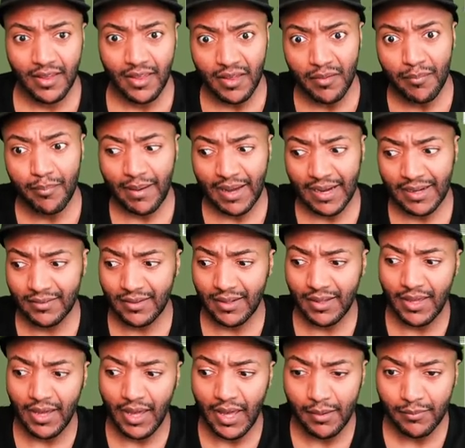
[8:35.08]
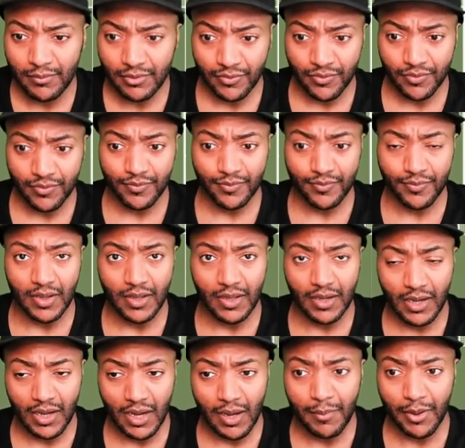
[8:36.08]
impacting games
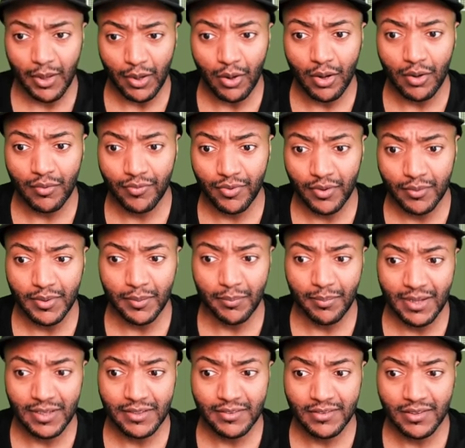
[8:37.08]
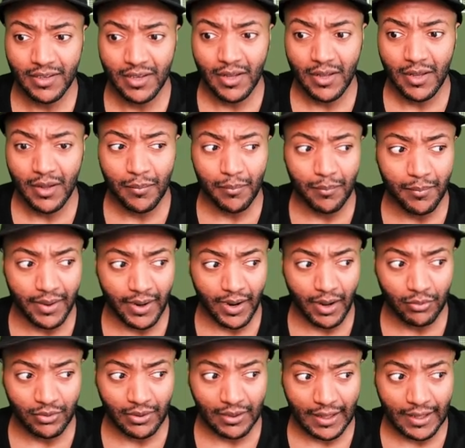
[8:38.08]
coming on from the bench, but
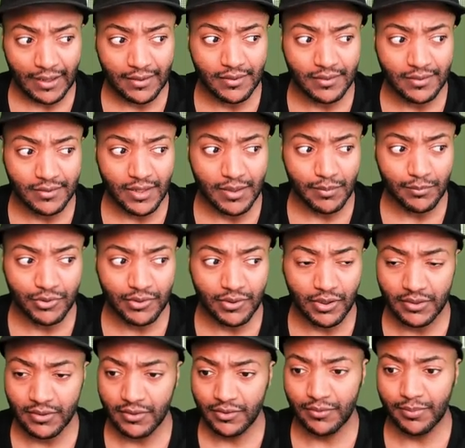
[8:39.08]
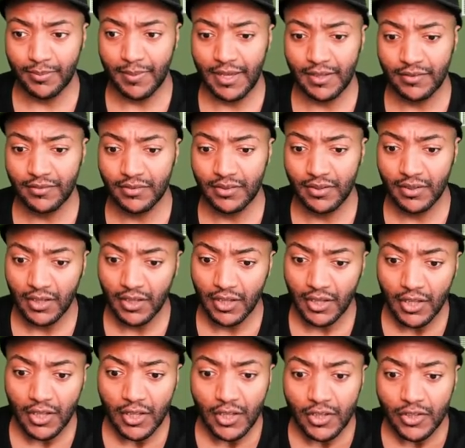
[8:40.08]
I would like to see him start this match.
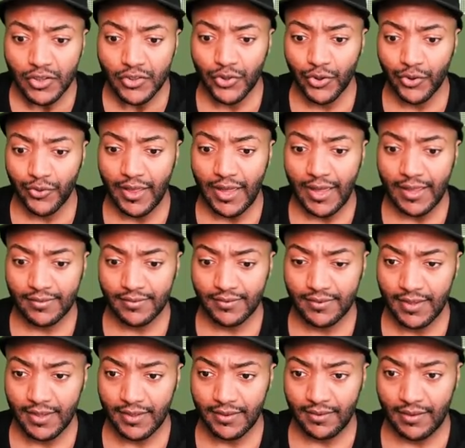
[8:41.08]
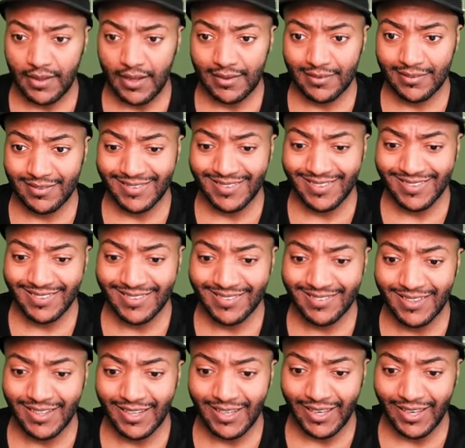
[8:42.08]
So that's it, guys. This is the